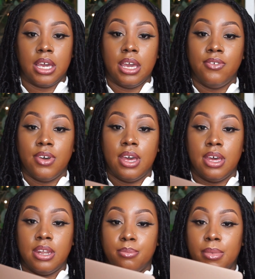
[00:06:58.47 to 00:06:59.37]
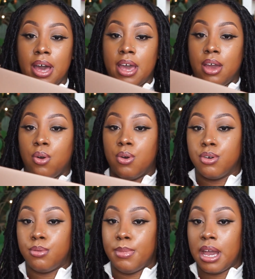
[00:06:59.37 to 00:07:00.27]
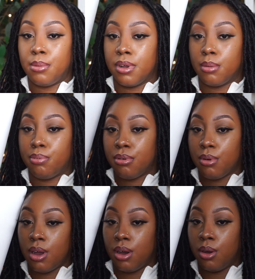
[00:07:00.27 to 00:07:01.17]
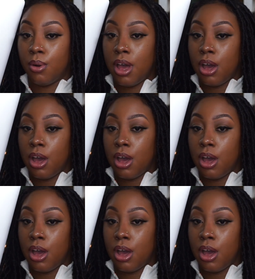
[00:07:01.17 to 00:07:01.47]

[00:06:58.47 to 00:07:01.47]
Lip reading: Even my old MacBook Pro